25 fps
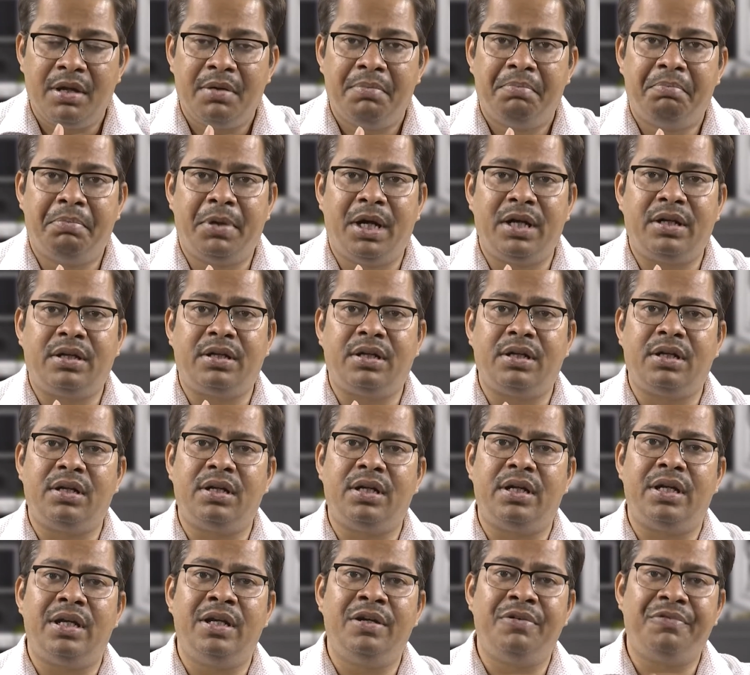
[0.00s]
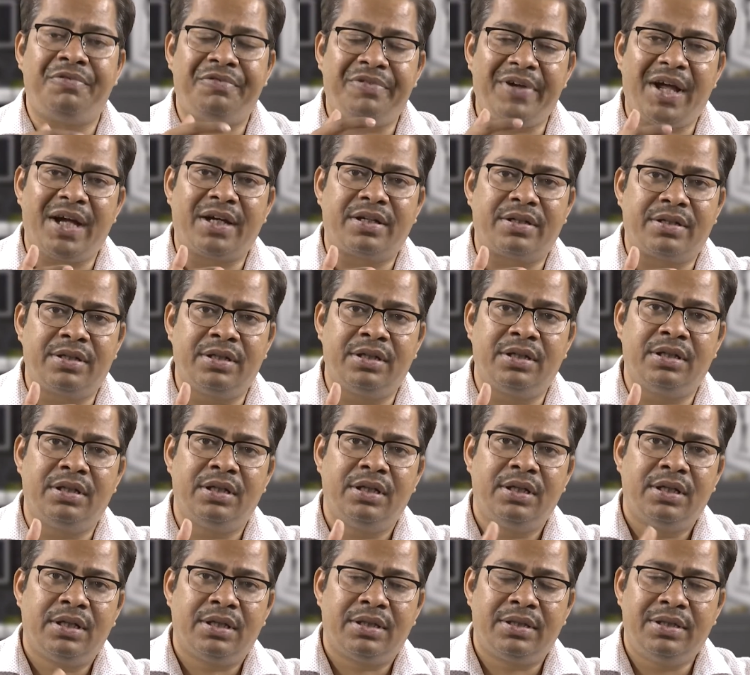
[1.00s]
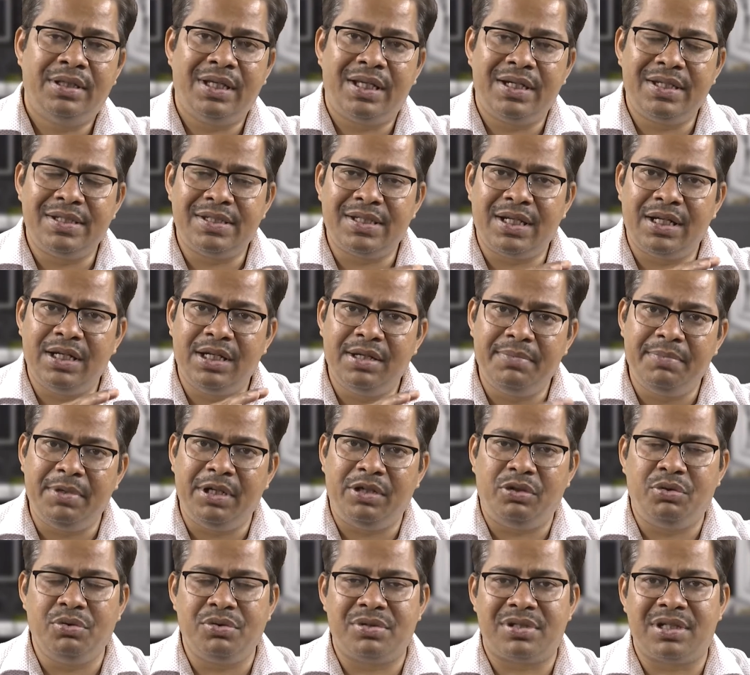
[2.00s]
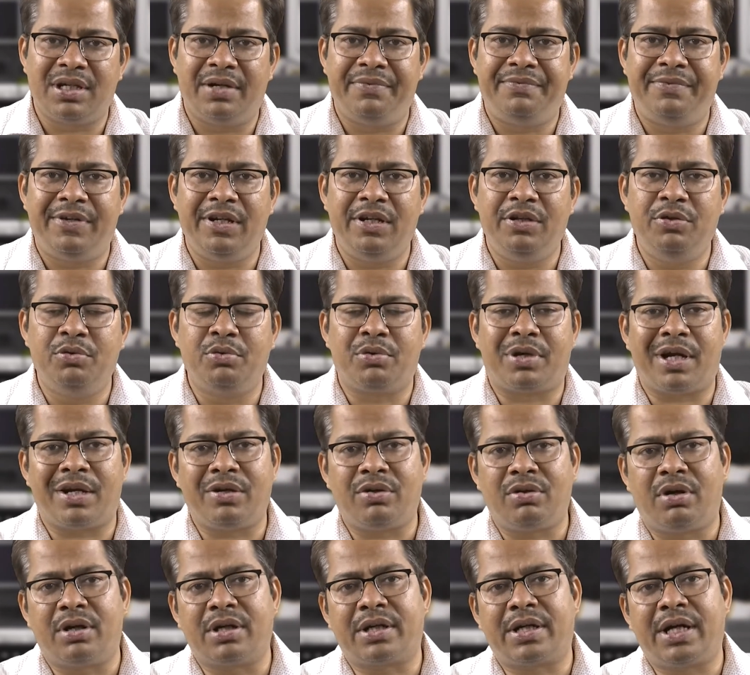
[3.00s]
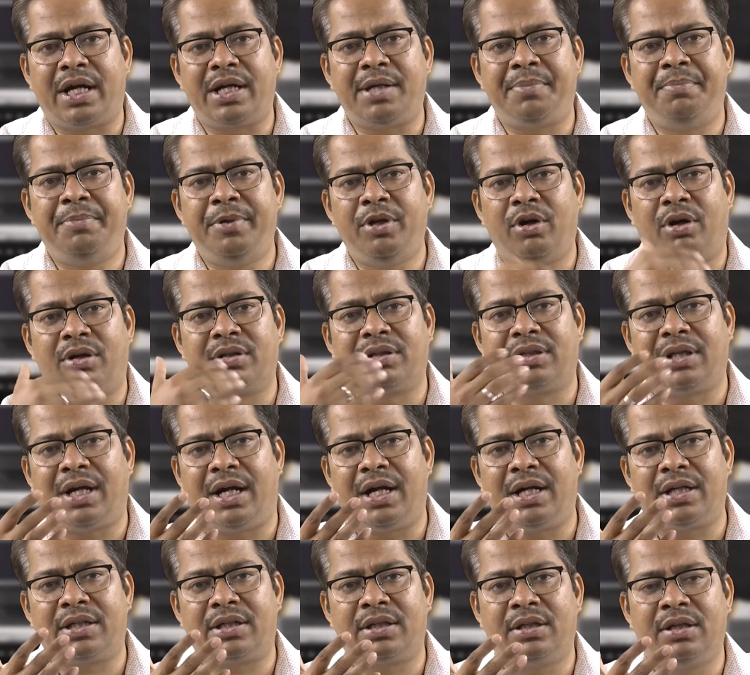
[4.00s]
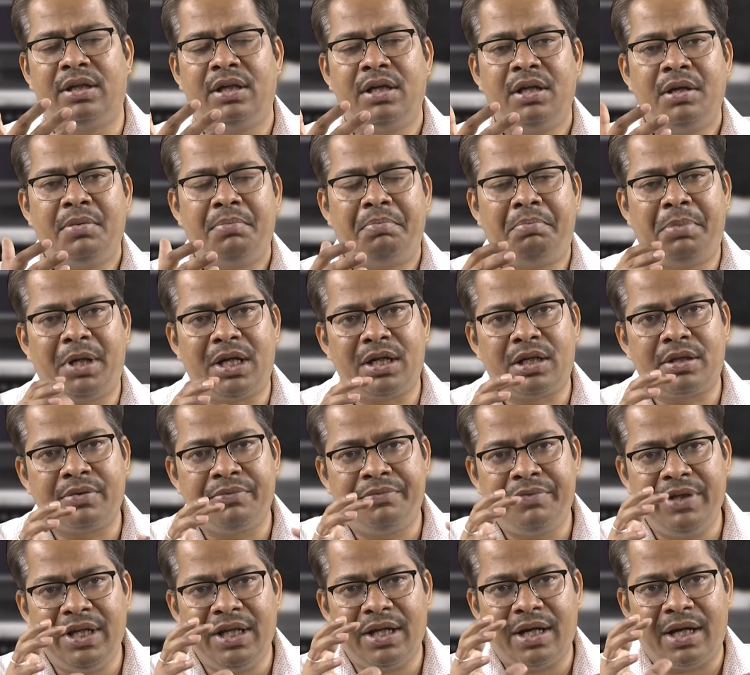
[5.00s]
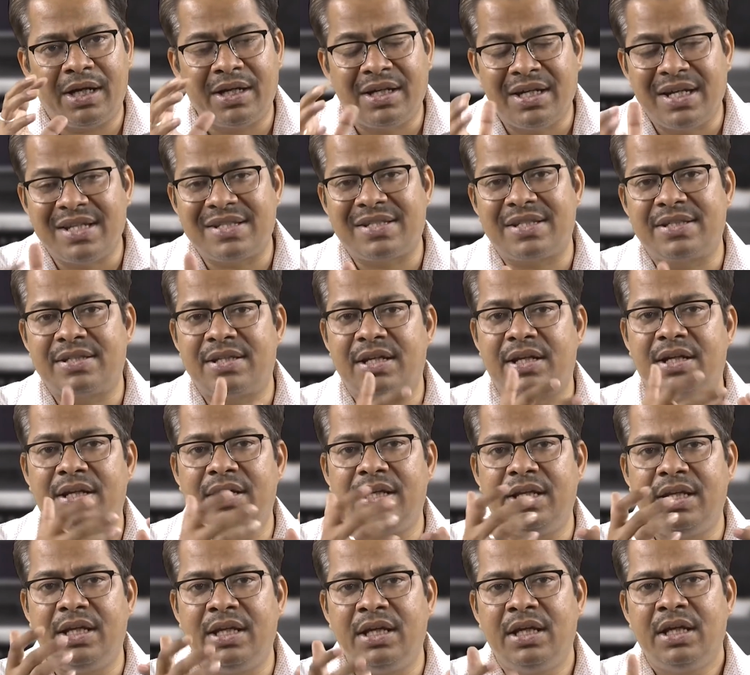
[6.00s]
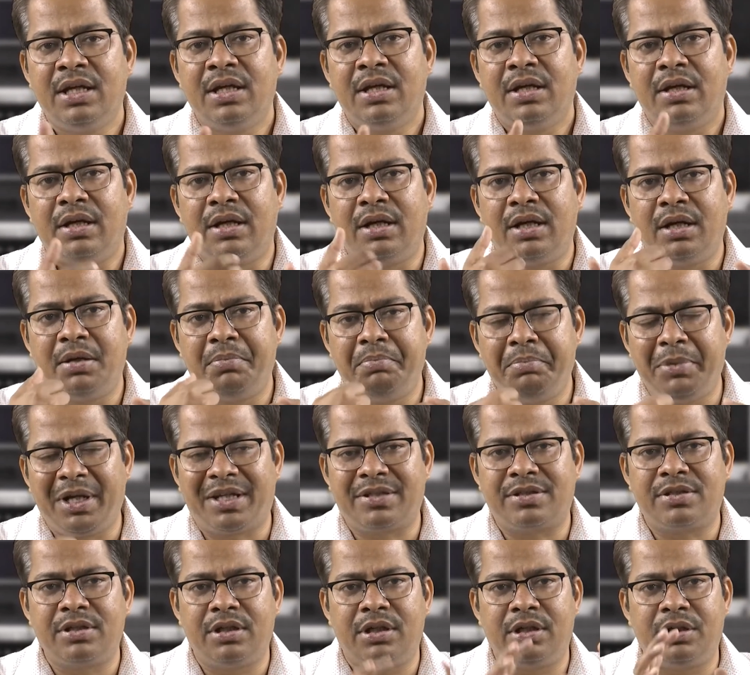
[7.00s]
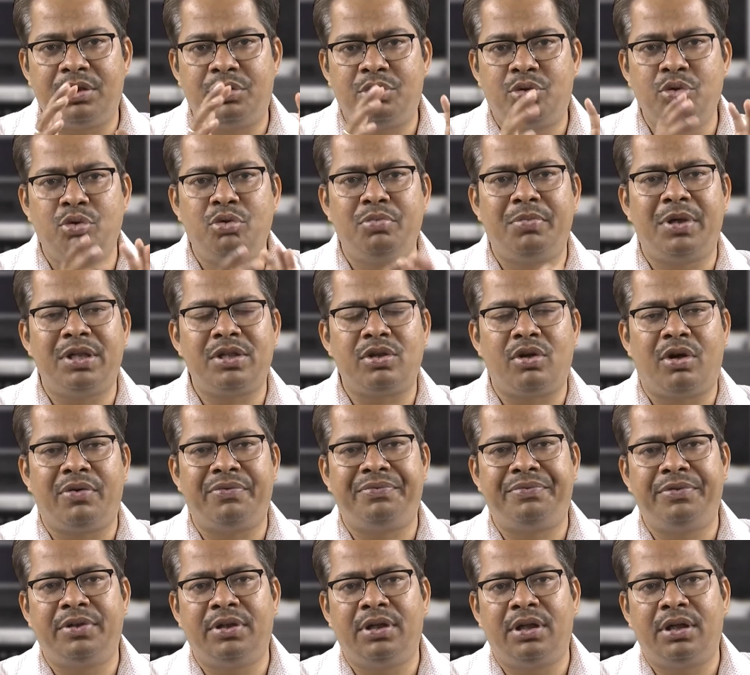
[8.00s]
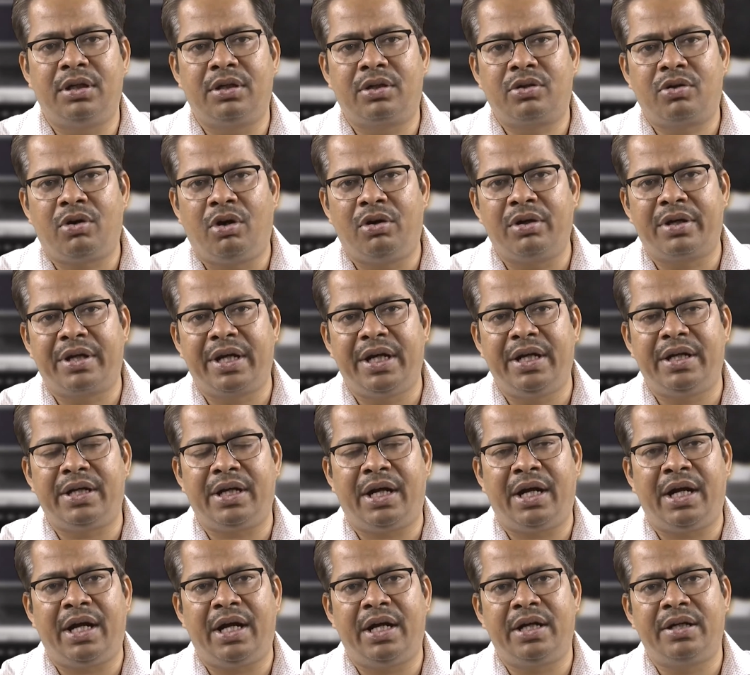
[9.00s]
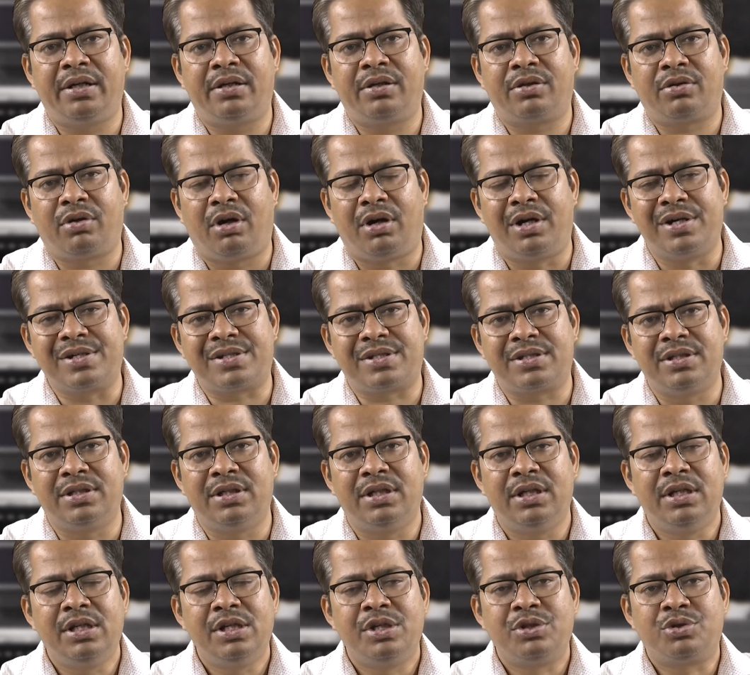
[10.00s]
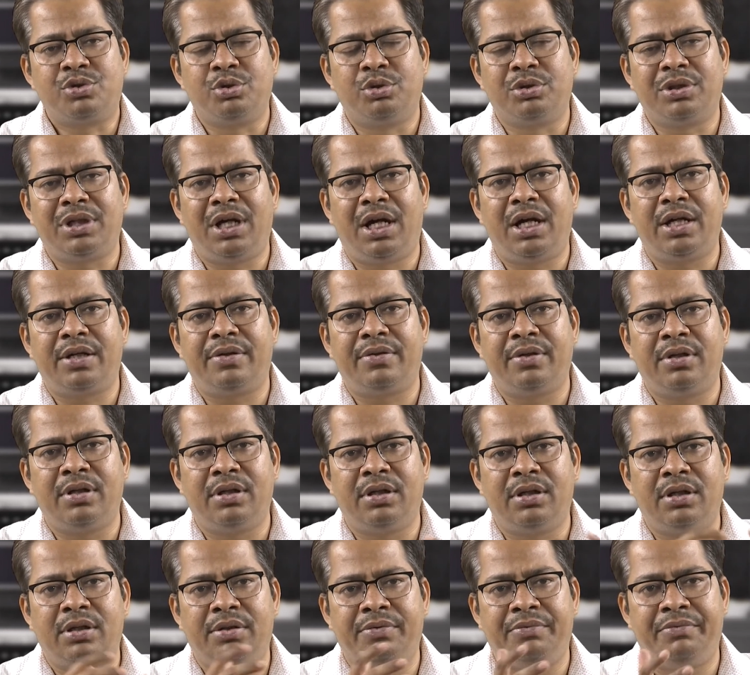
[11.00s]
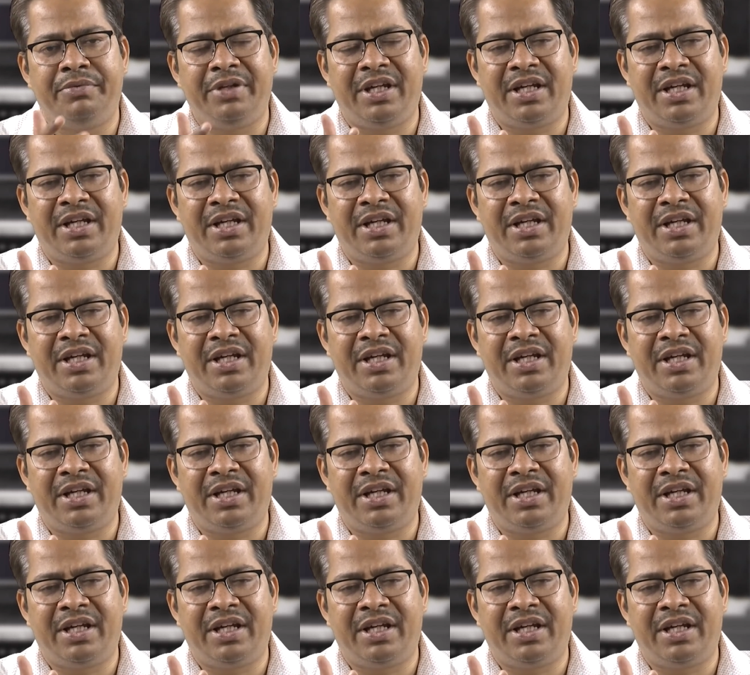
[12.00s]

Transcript: But in fact there is a limit to safety you cannot get beyond that uh, but we unnecessarily uh, mix uh, too much of concrete and rods so that we